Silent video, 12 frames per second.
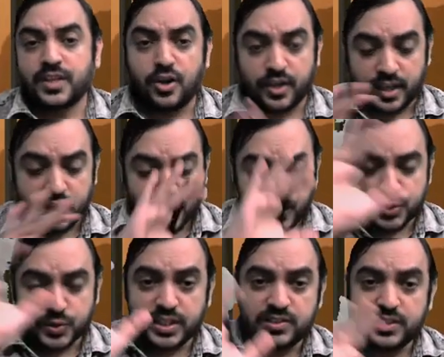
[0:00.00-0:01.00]
Okay,
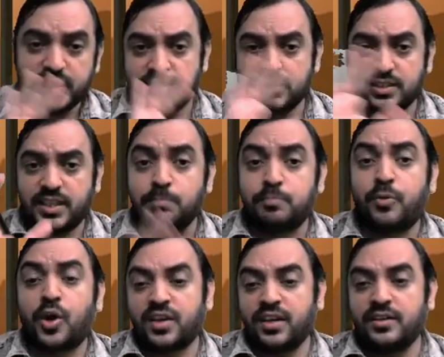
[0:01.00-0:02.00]
so this is the
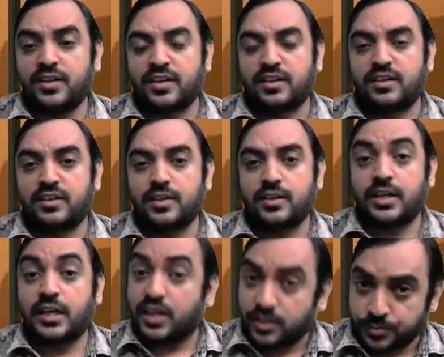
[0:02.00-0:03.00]
important uh,
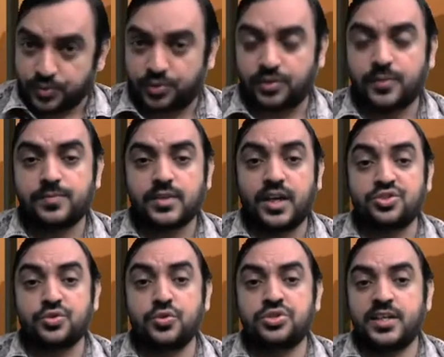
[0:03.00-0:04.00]
terms
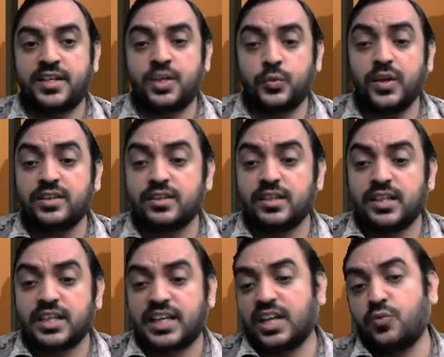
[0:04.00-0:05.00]
associated with
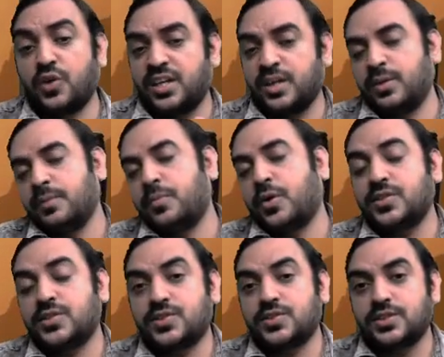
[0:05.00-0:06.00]
convertible
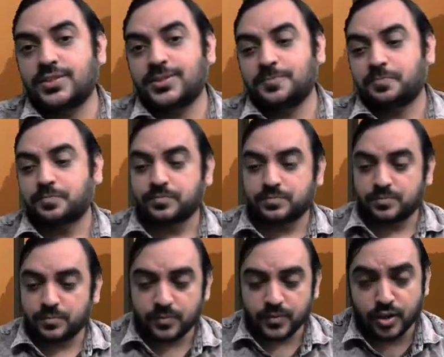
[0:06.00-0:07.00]
bonds.
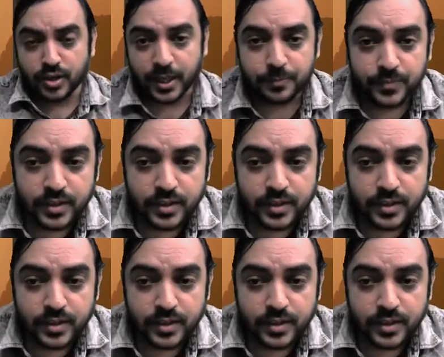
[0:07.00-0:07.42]
Okay.